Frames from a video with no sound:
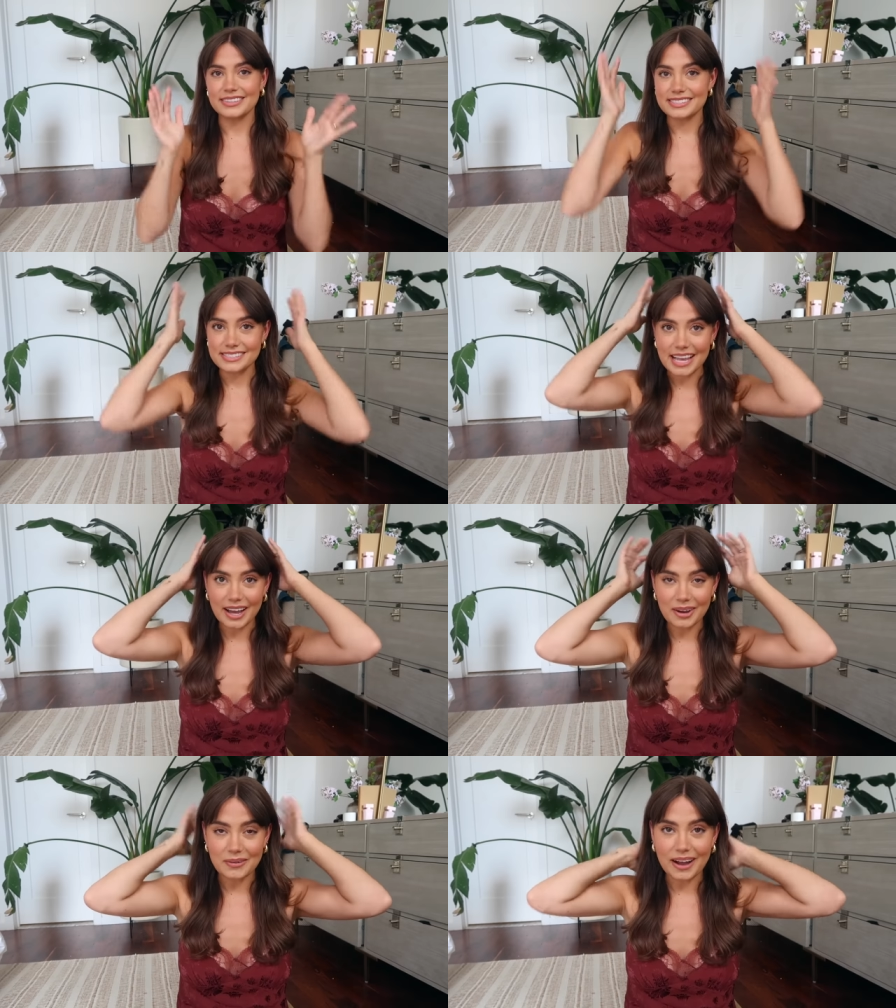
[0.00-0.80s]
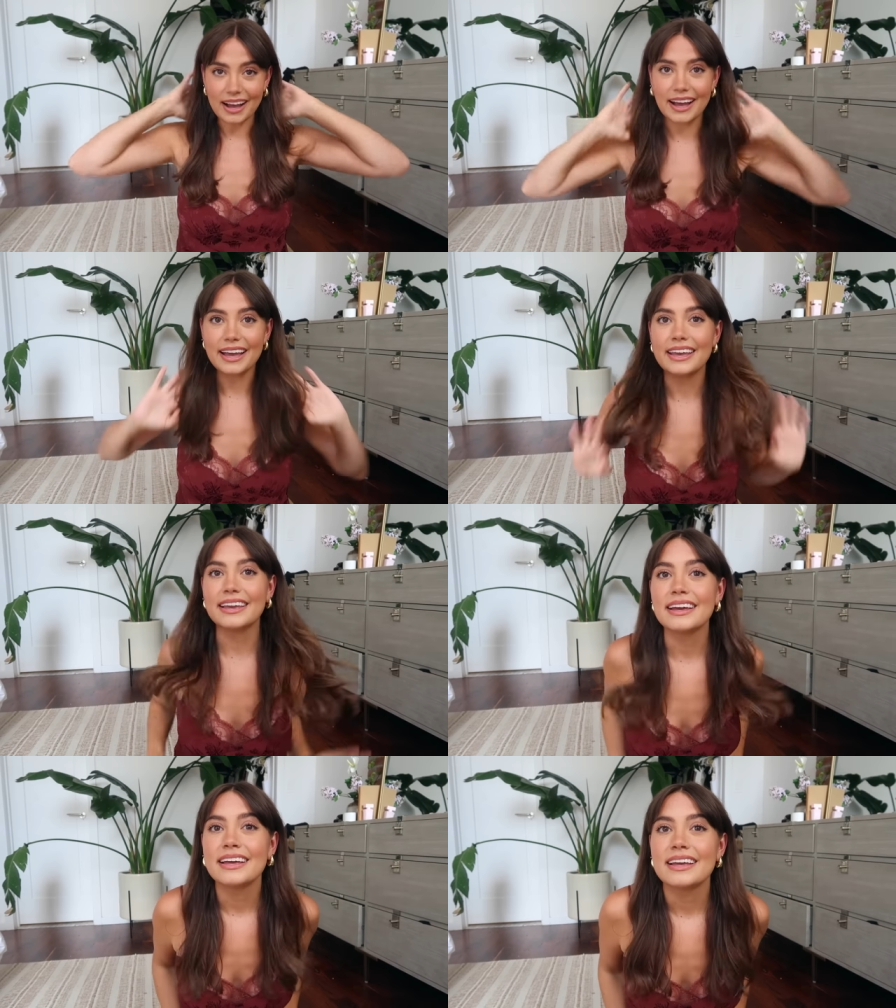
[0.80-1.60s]
This is how
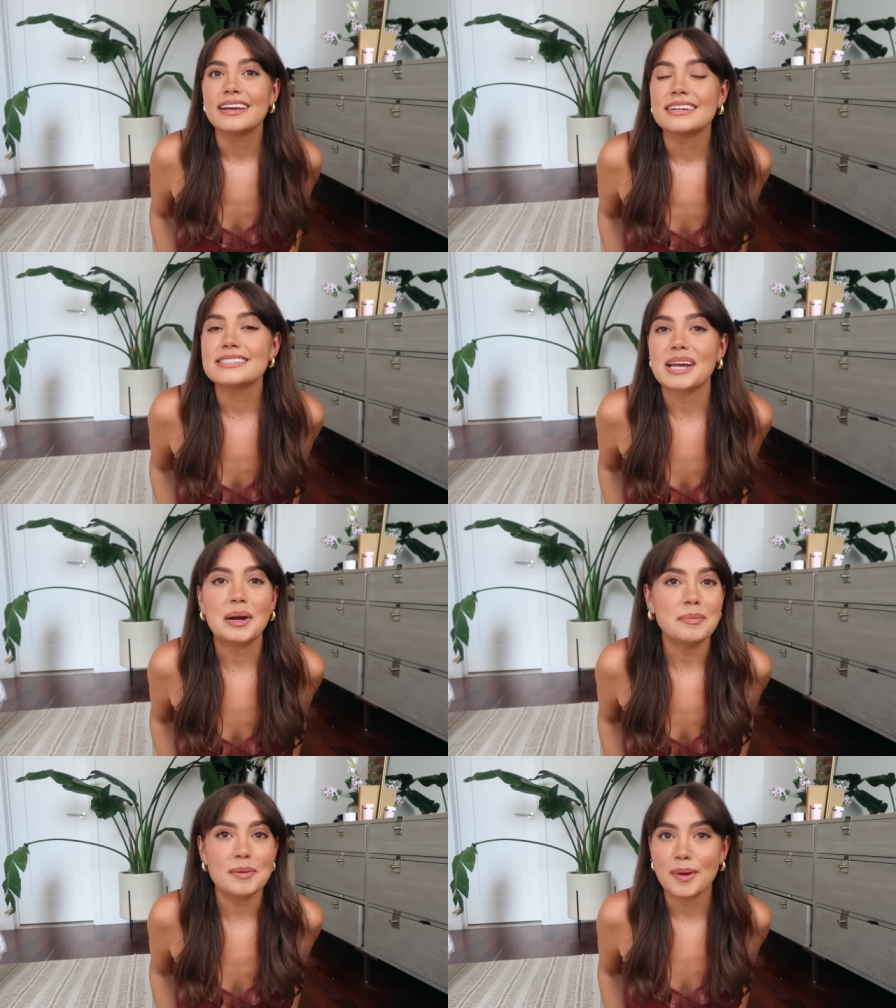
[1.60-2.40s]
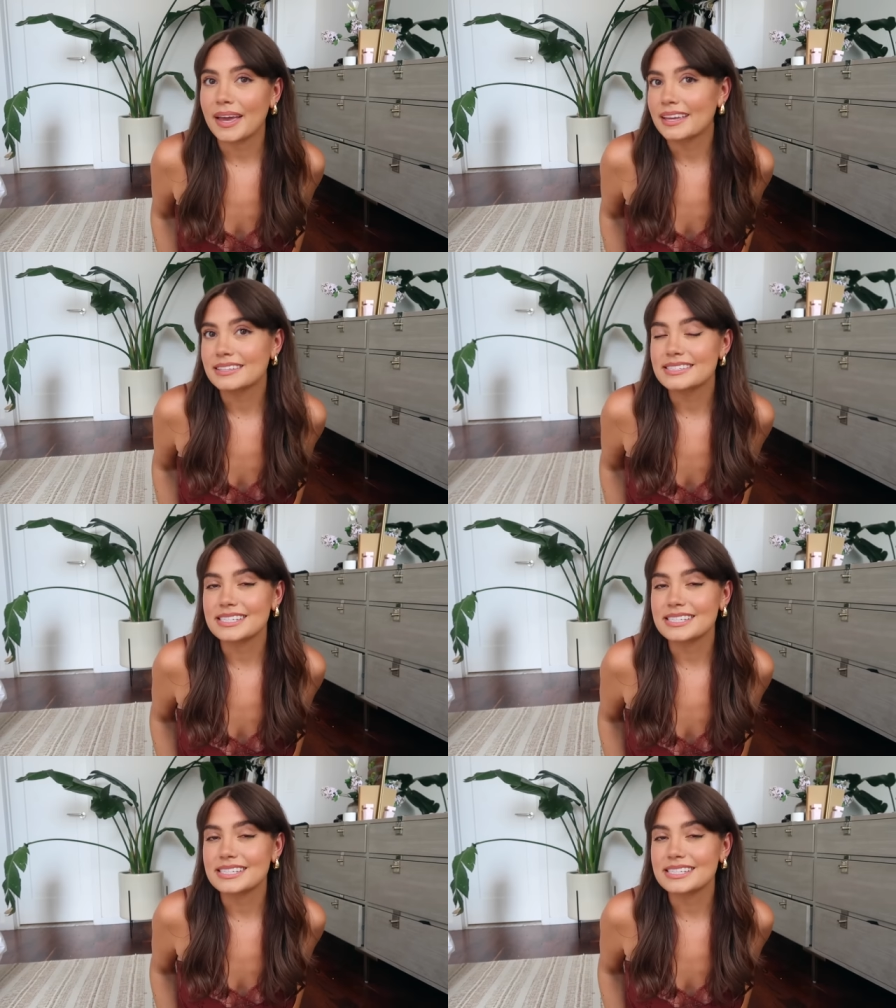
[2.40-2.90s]
I style my bangs.